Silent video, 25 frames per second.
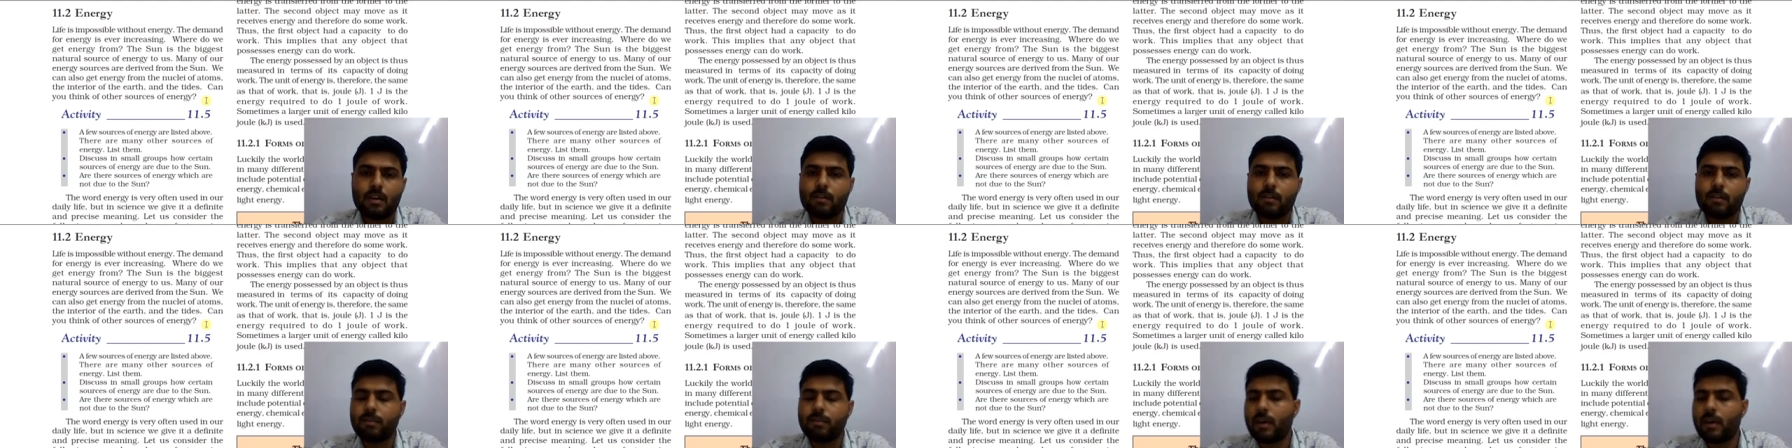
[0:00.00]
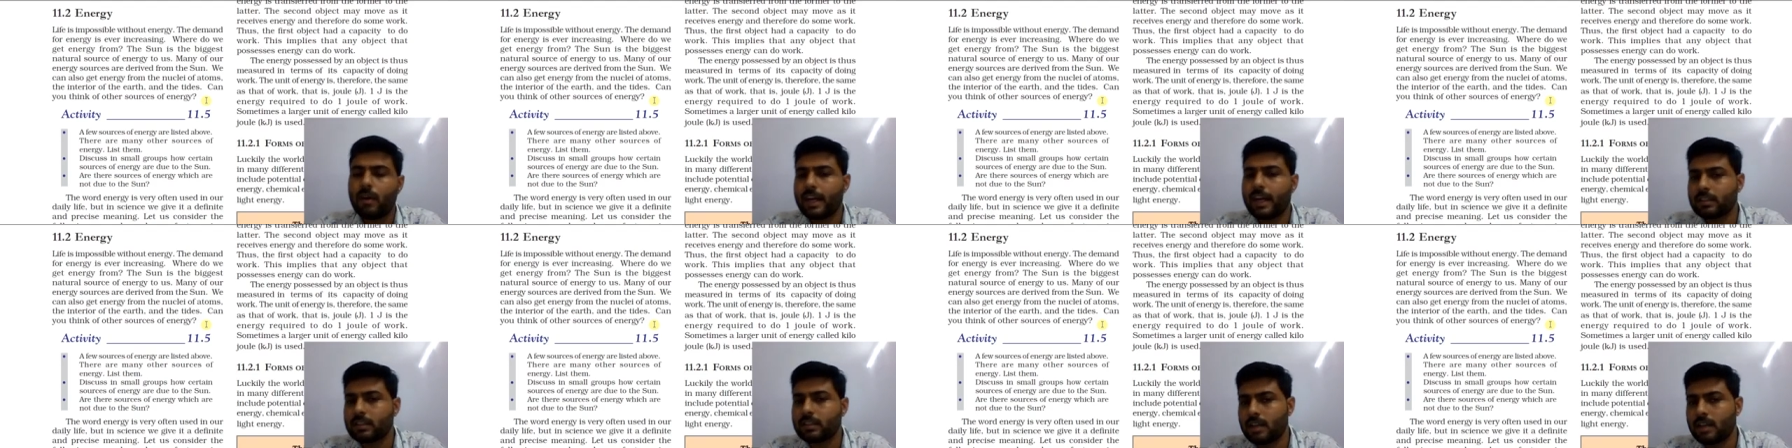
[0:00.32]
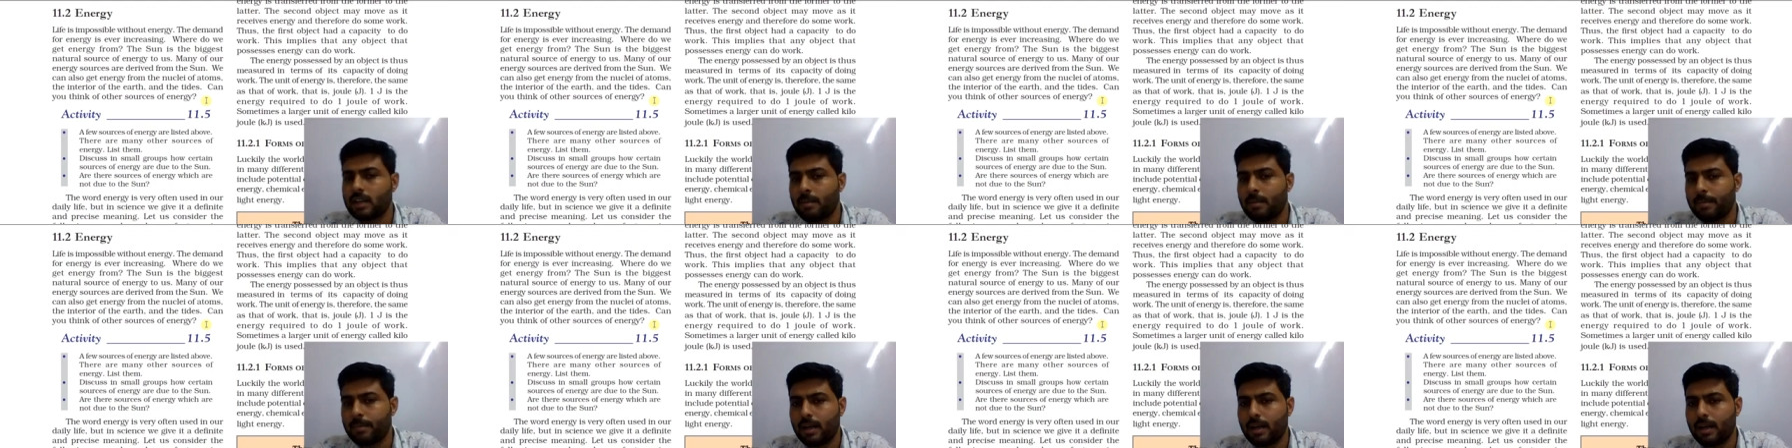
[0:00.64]
For
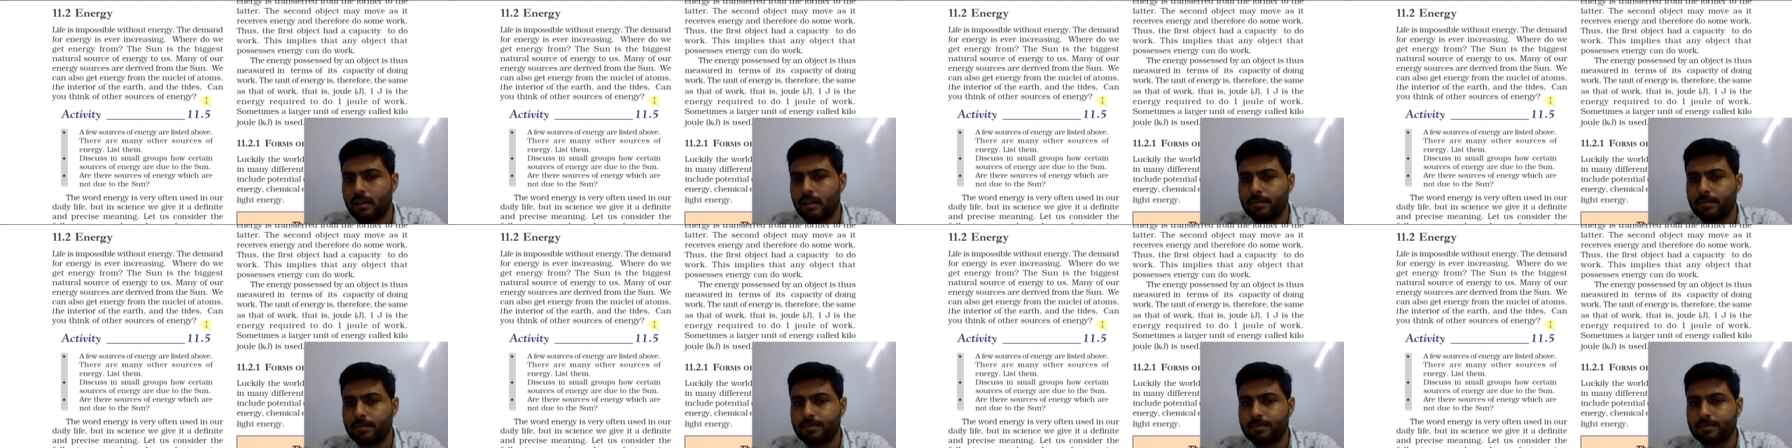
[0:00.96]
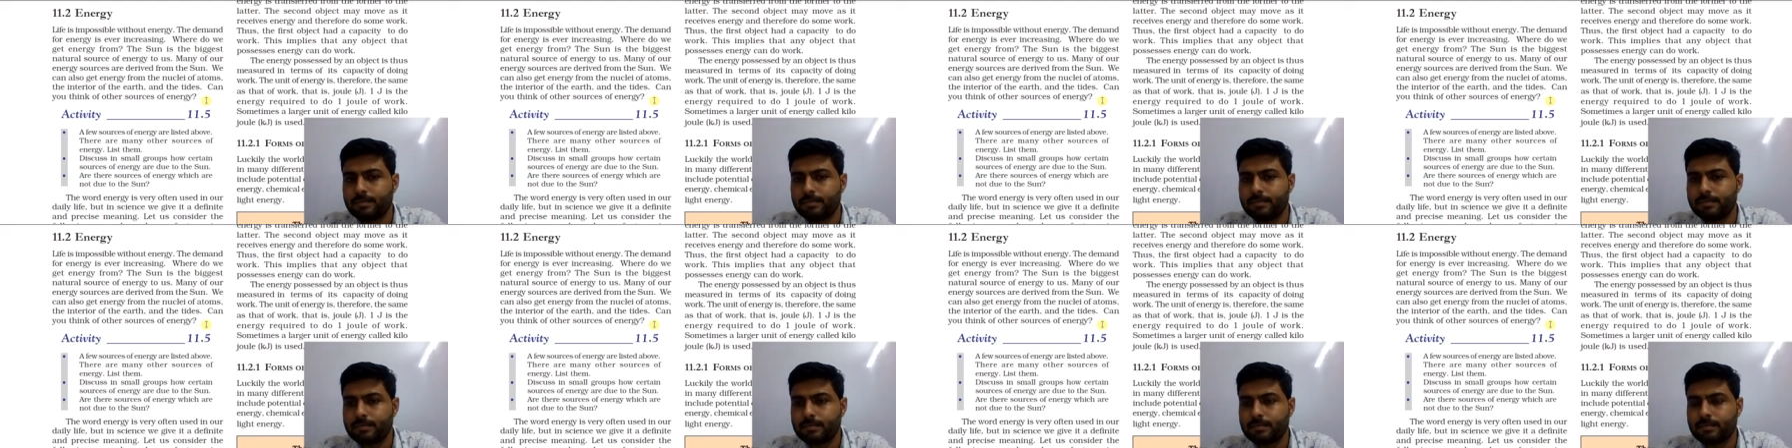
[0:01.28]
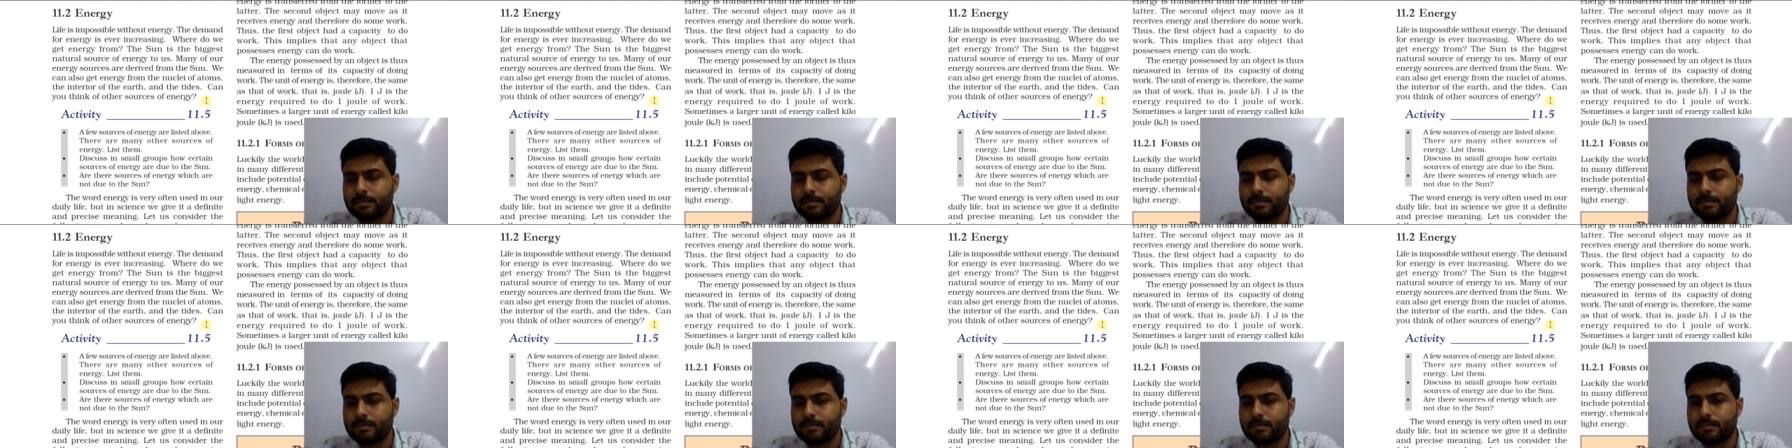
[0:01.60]
example,
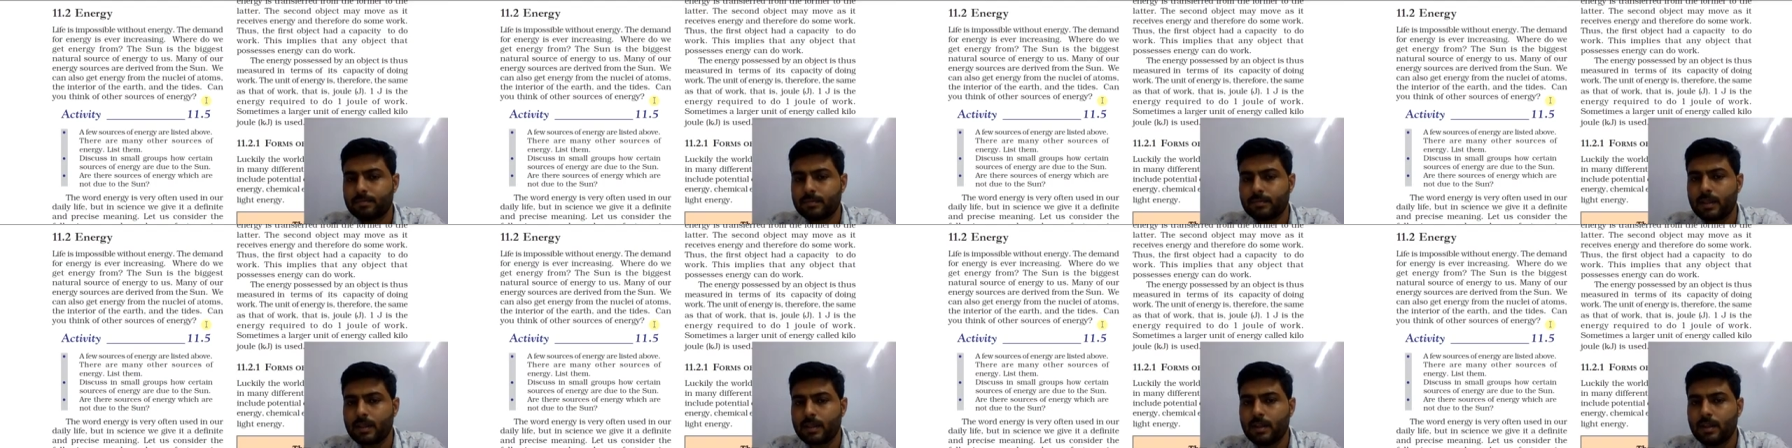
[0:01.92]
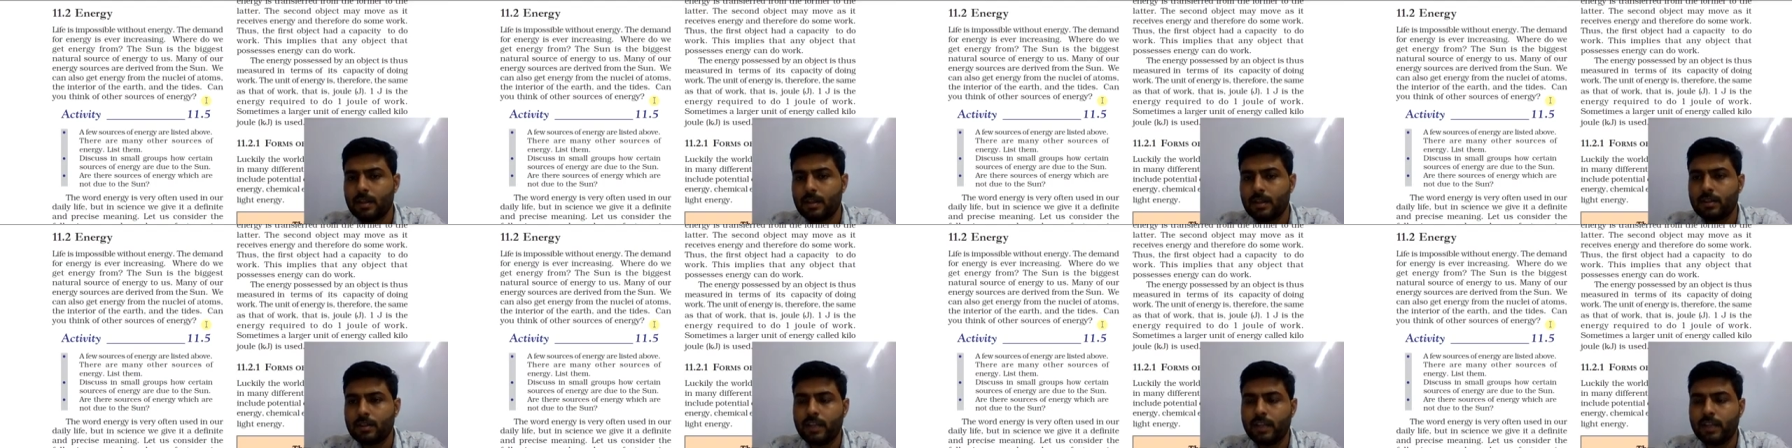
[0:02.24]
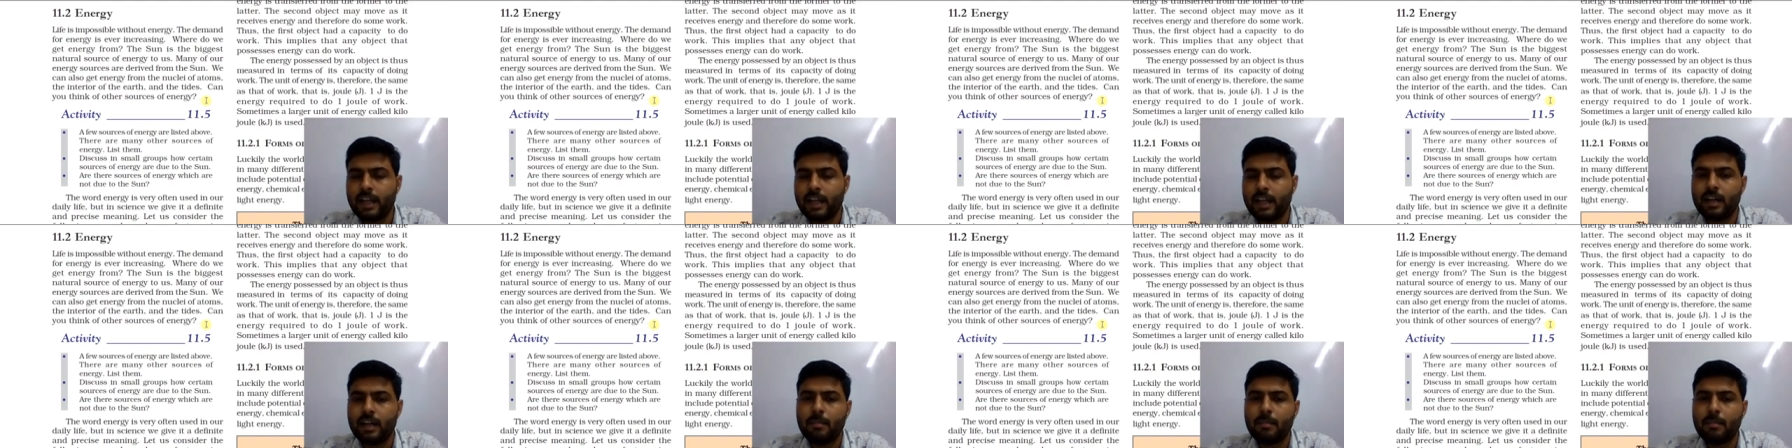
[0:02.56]
think